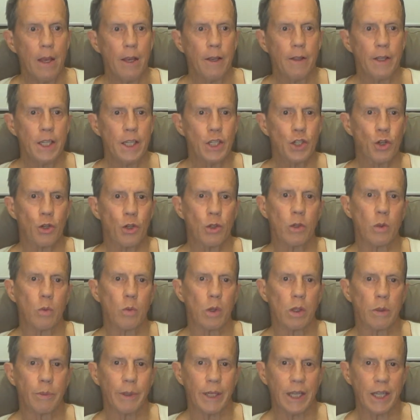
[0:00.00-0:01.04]
These 2
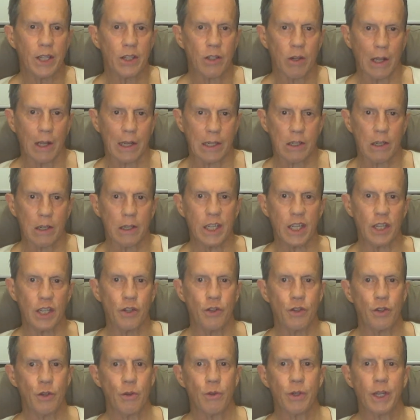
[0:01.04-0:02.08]
will be intellectually
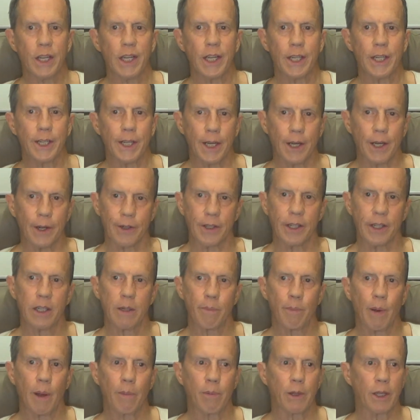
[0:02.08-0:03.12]
duking it out in a
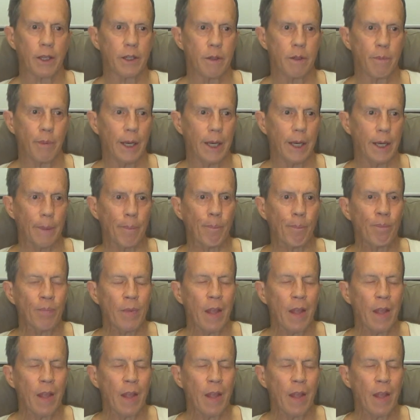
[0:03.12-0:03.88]
public debate